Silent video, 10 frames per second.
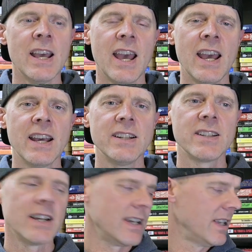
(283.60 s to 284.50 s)

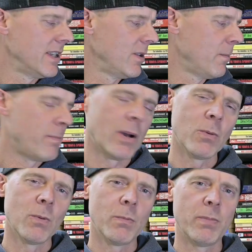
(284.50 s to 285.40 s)
And
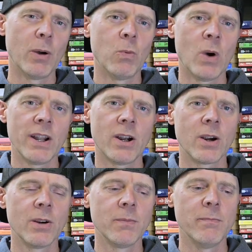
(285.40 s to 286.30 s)
but but what
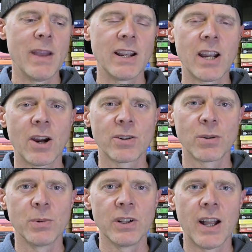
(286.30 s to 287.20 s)
our main
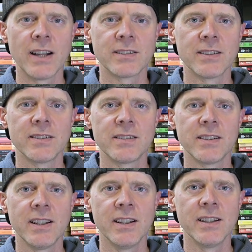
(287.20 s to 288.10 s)
character realizes
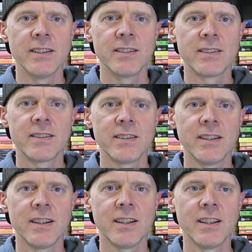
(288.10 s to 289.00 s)
is
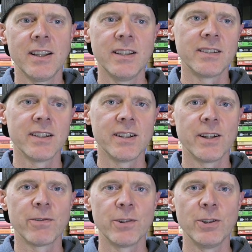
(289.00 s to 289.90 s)
he's in a
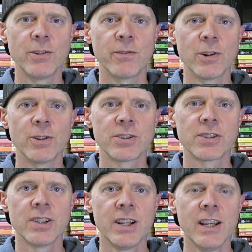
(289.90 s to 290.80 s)
different
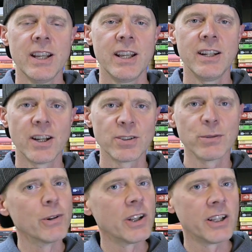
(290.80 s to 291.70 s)
universe. He
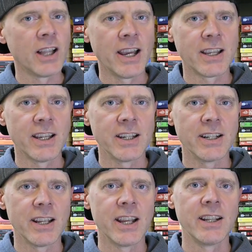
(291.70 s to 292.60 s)
doesn't really like
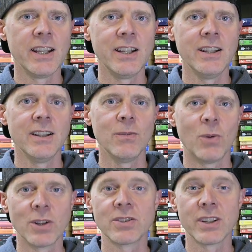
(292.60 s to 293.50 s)
it and he
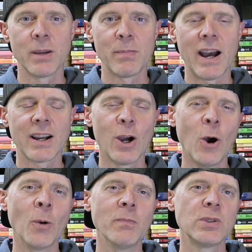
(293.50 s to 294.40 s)
wants to get back
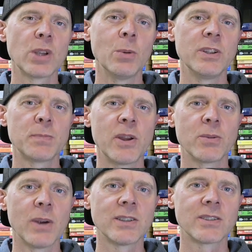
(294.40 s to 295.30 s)
home. So we spend
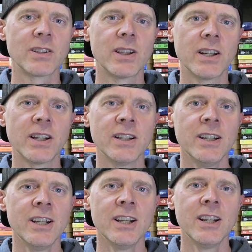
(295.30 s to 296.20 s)
the rest of the
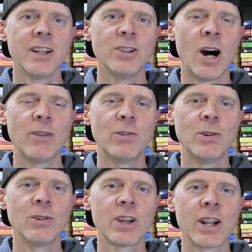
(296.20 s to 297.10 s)

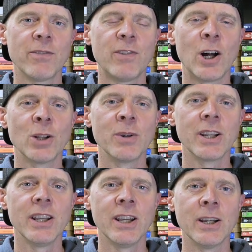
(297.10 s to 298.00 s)
novel kind of
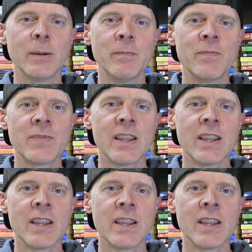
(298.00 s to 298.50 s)
following him